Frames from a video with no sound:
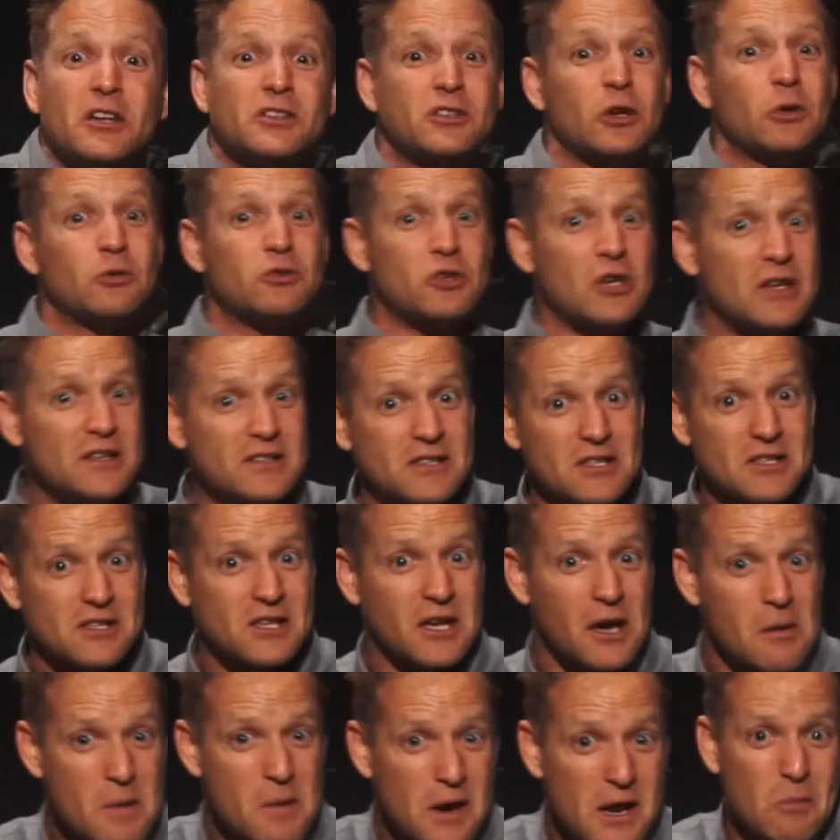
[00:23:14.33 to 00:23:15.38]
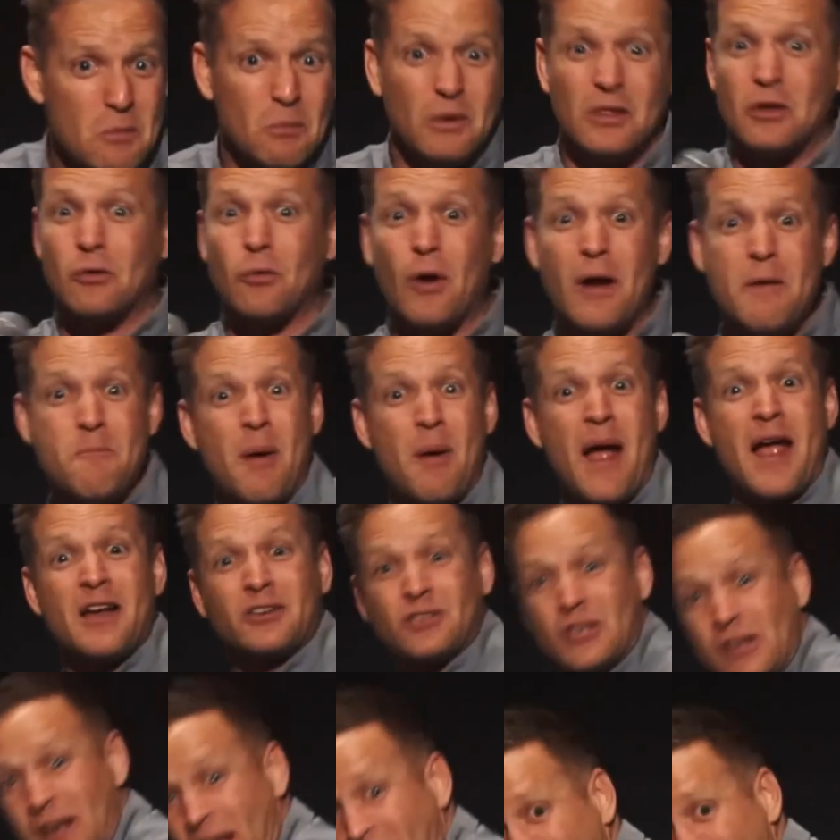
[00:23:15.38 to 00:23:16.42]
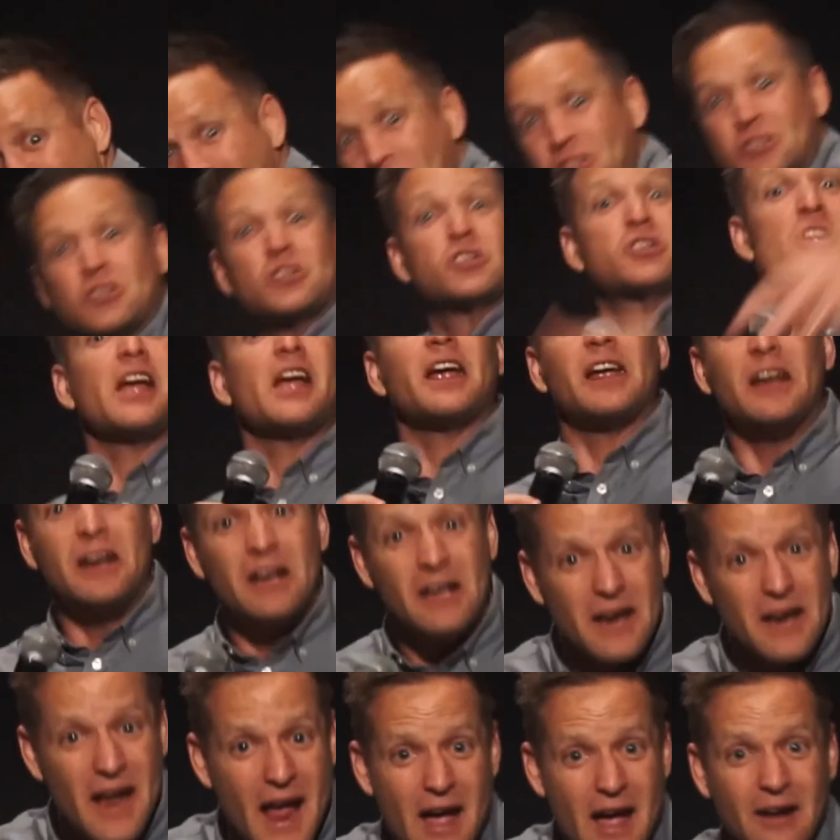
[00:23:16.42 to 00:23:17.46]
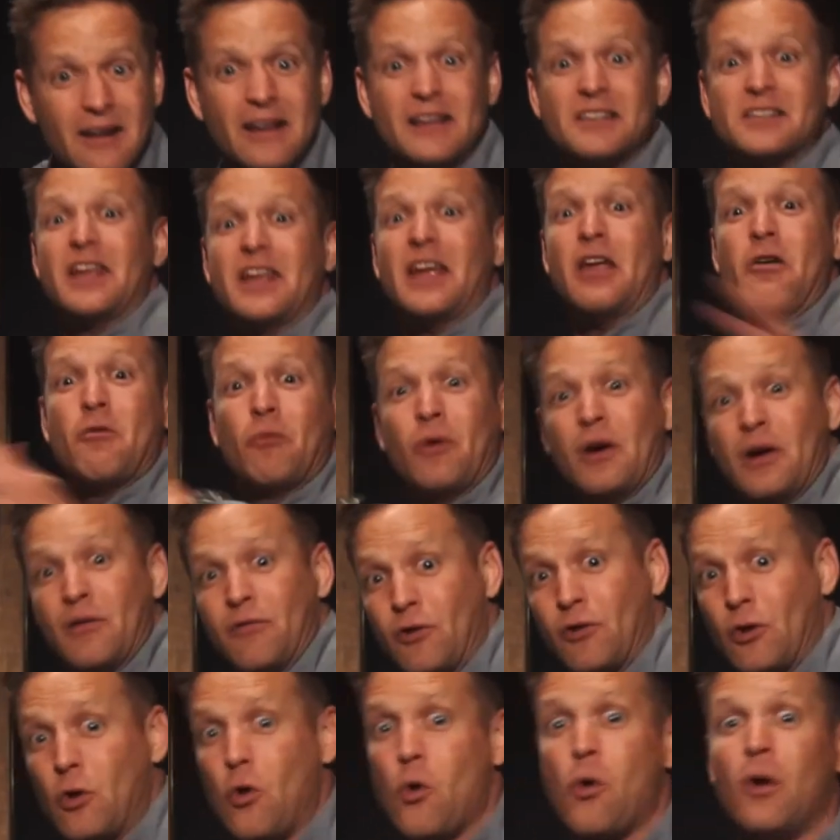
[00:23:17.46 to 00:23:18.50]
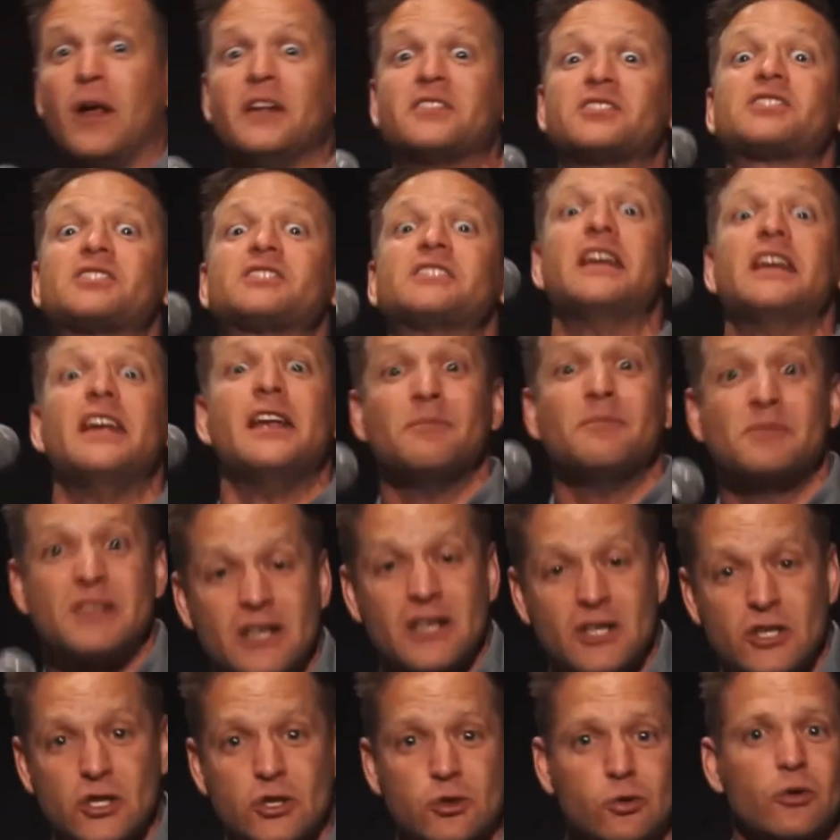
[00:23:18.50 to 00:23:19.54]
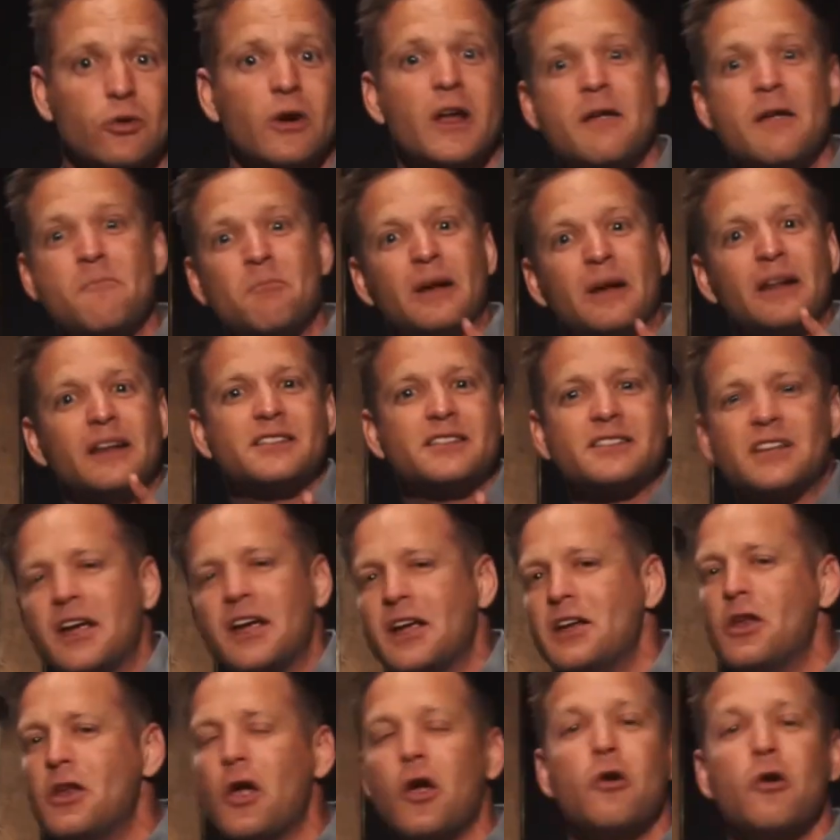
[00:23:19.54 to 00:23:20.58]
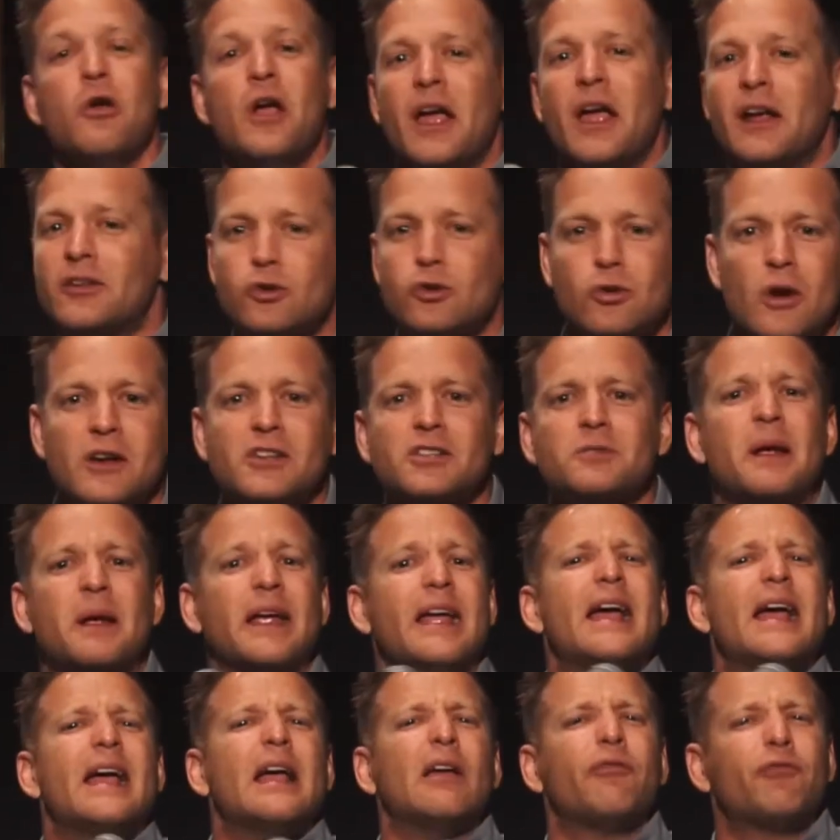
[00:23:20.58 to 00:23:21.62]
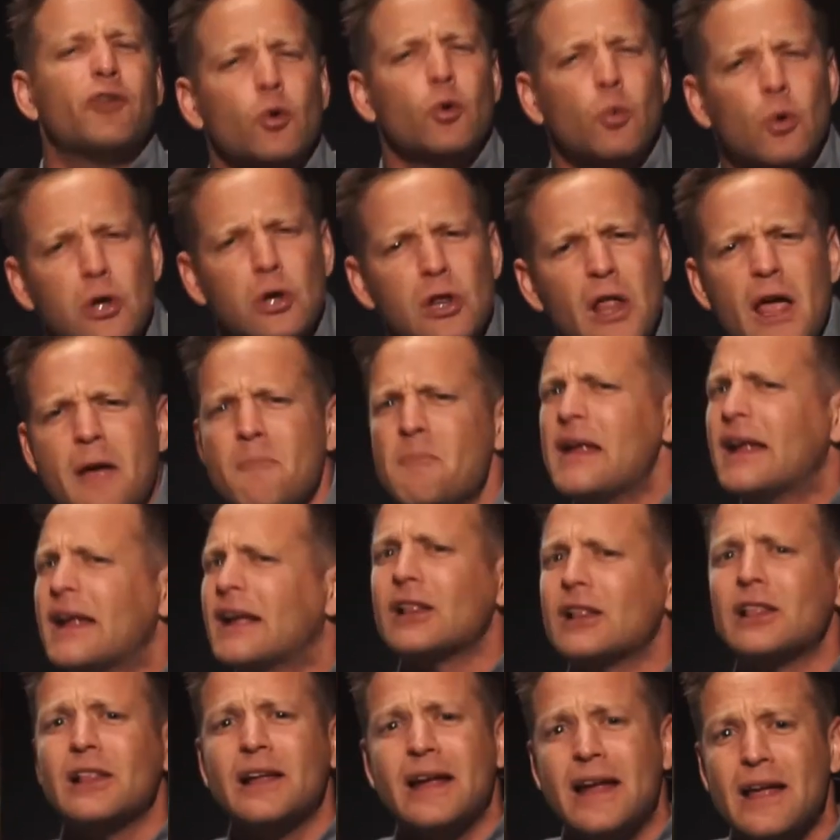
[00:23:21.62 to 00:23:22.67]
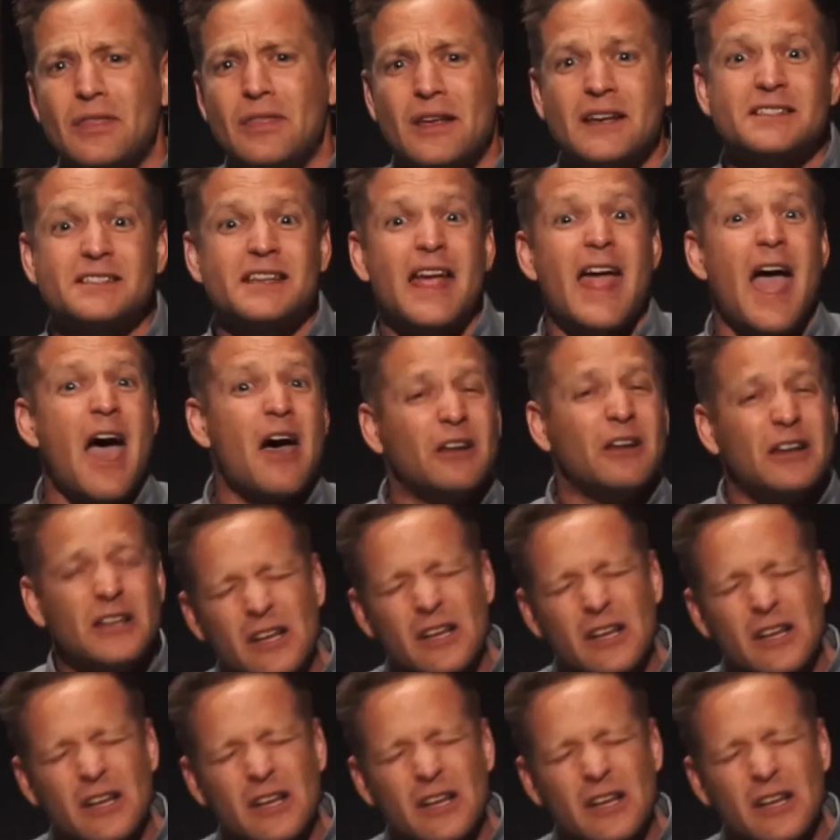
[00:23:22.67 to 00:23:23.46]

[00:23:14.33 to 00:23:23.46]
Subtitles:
So Jesus is coming in with great passion. He's chucking it out. He's getting rid of it all. It seems extreme, but He's saying, no, trust me, if you will let me clear this out and